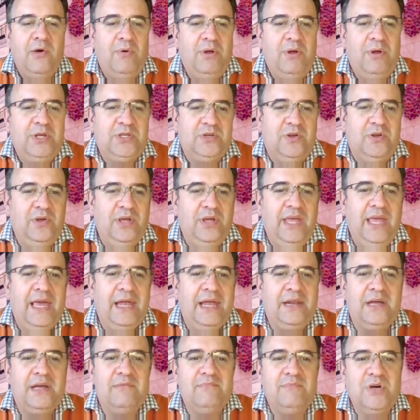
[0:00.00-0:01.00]
When you start looking
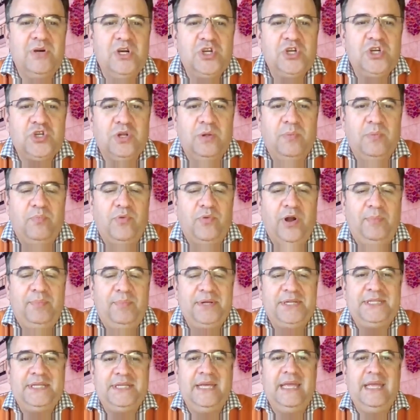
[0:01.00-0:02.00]
at commercial
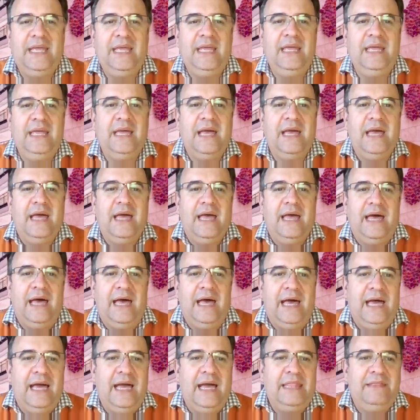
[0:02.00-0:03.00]
property
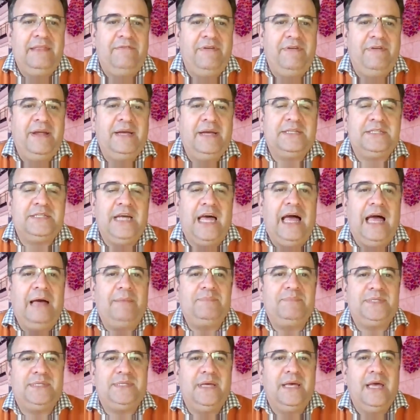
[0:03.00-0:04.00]
uh, and the various
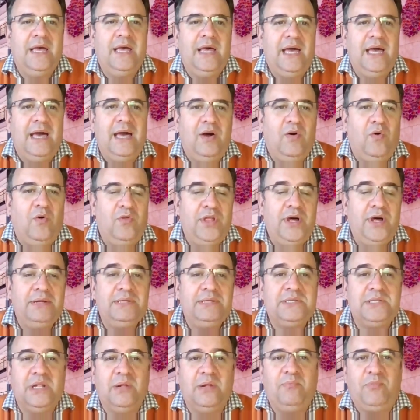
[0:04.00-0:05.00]
types, although
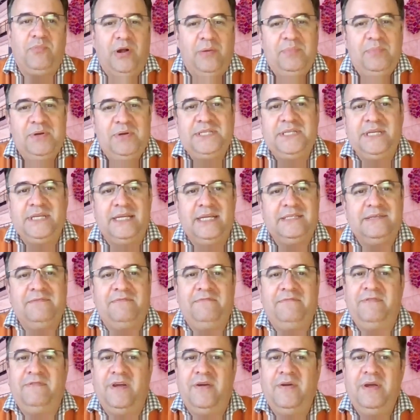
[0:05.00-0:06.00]
it's still property, it's a
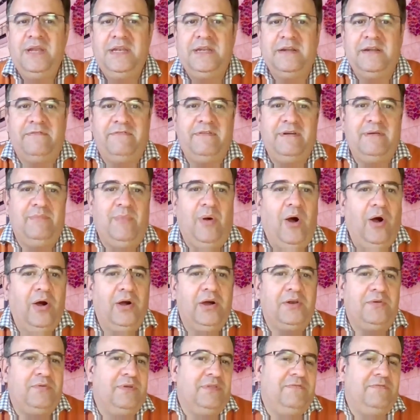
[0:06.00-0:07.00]
very different
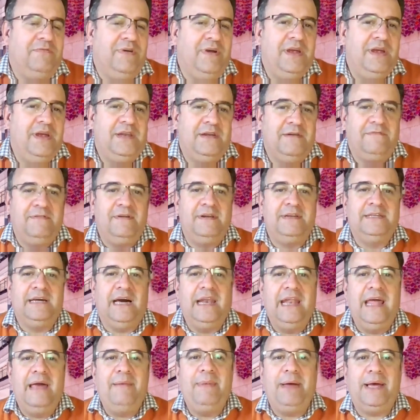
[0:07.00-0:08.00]
market with very different
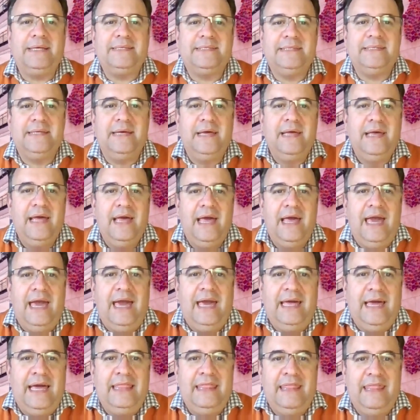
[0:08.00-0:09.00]
dynamics. Mm.
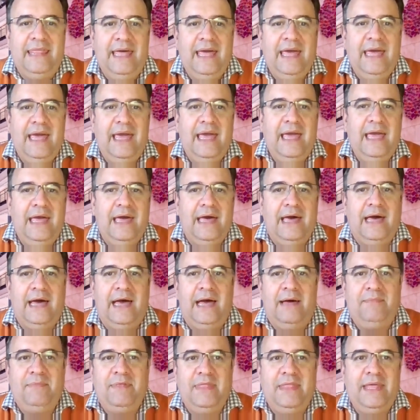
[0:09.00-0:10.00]
And there,
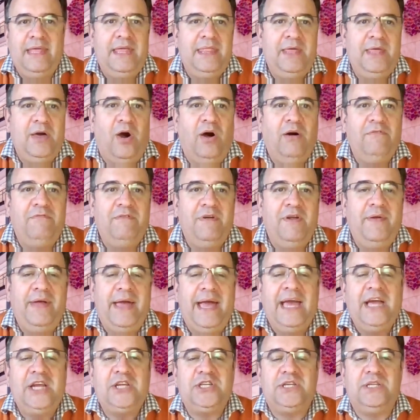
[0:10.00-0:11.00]
um, there, there, are
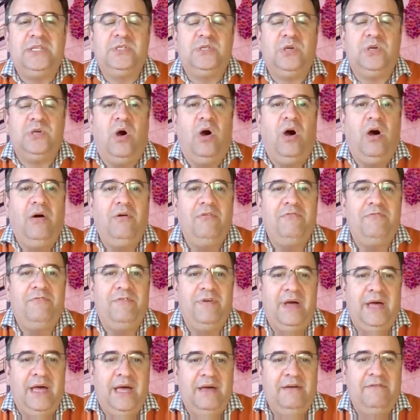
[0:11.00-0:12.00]
variations
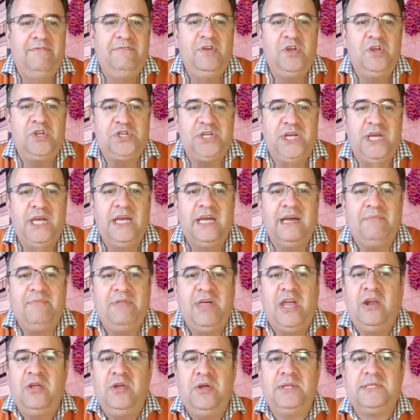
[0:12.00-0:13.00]
of uh, future income
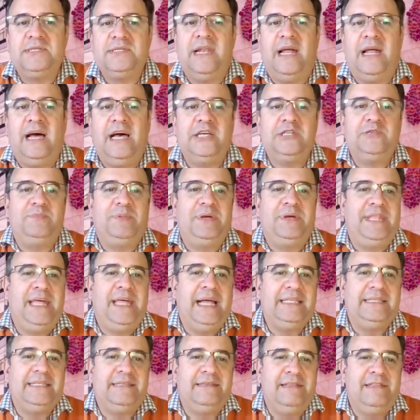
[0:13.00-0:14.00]
that are utilized, but
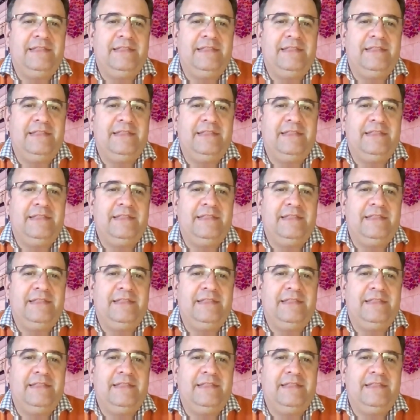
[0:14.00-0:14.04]
that